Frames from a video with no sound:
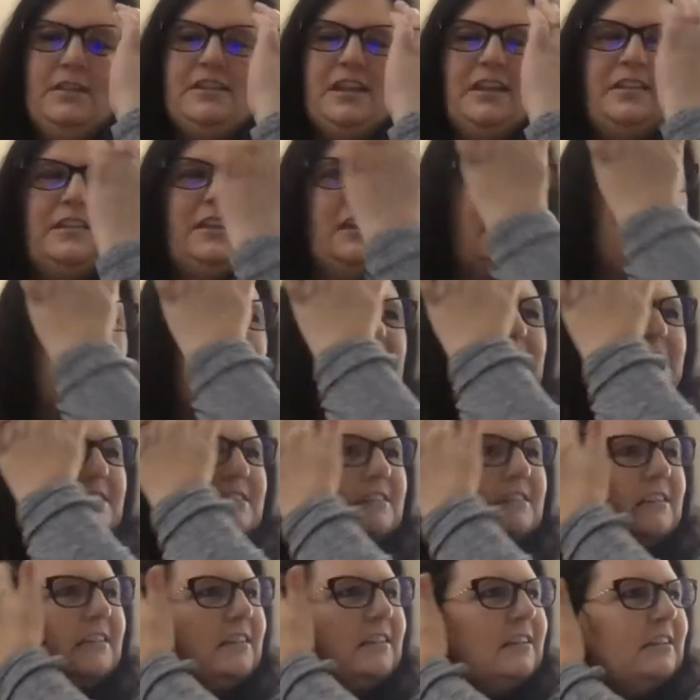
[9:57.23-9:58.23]
I think
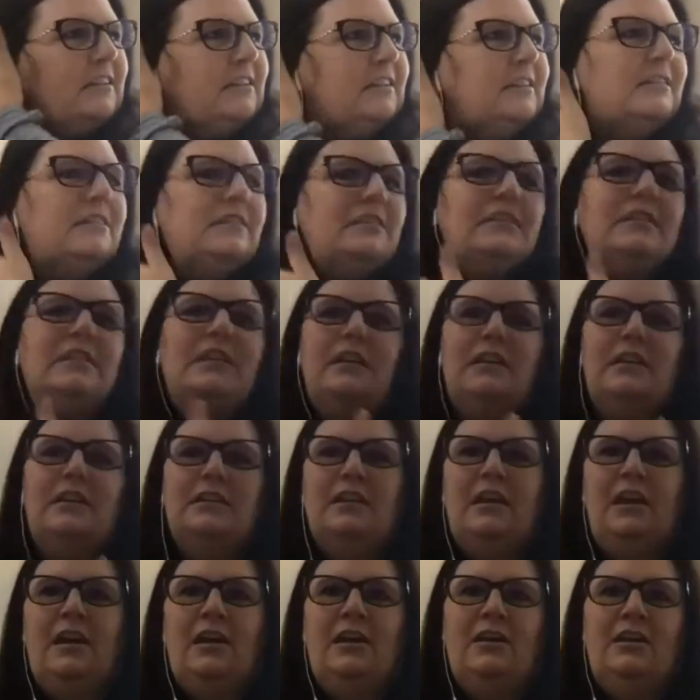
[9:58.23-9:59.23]
it's
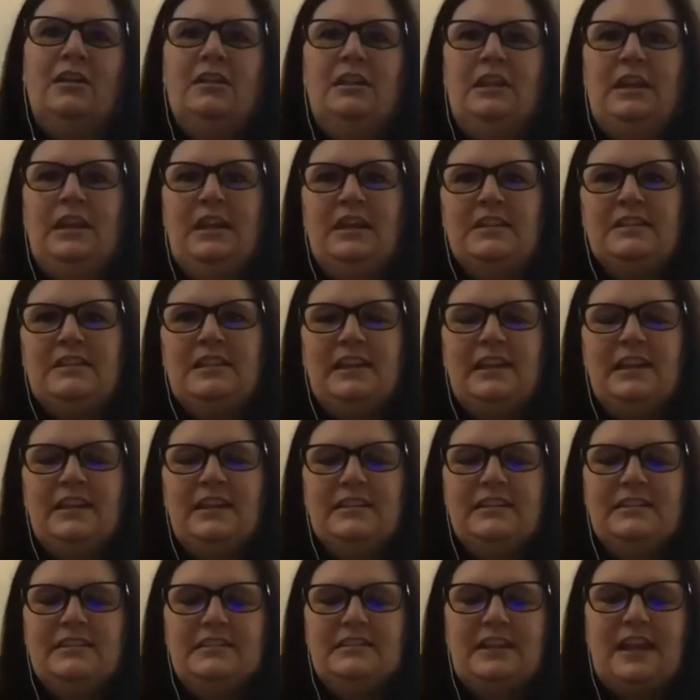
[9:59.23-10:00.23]
the
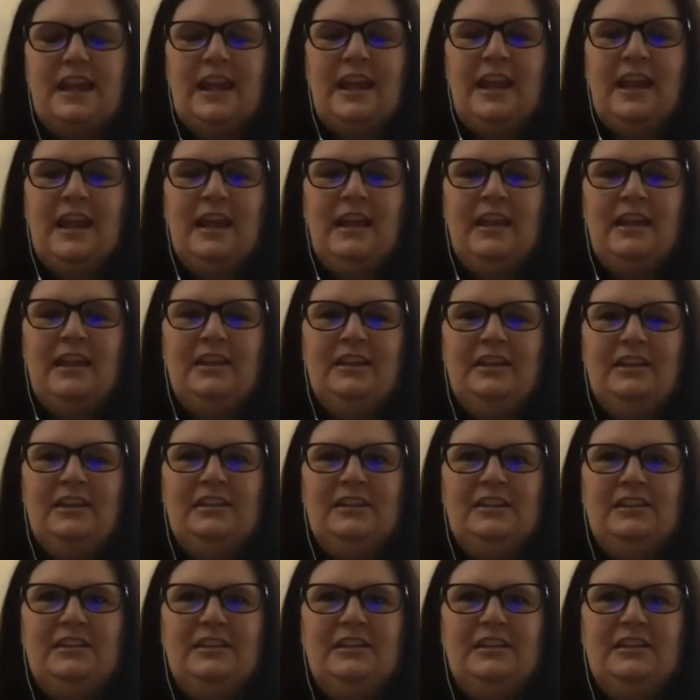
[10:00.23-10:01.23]
easiest,
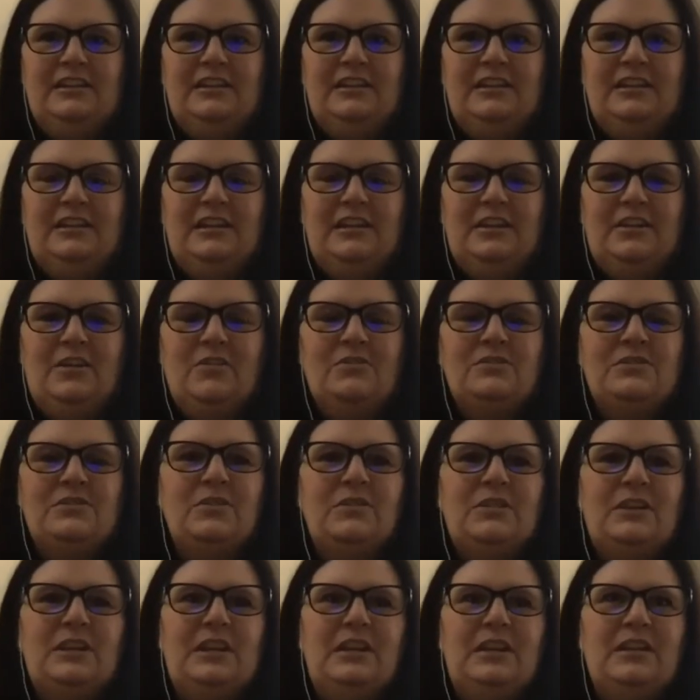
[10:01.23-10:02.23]
and also
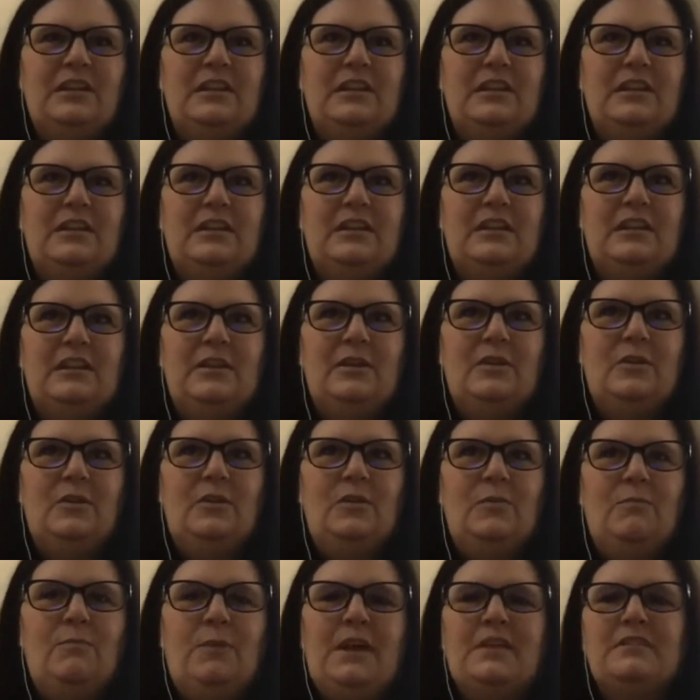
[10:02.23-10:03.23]
the
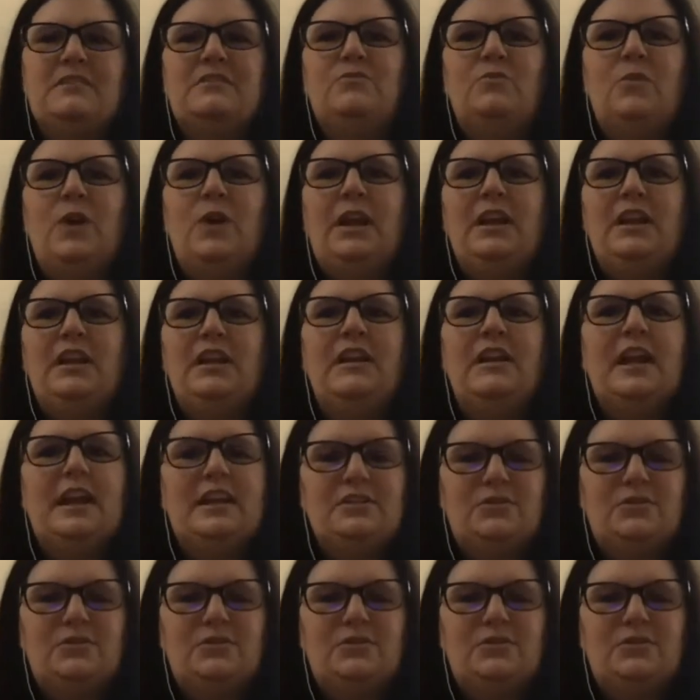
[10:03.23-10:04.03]
best way to connect with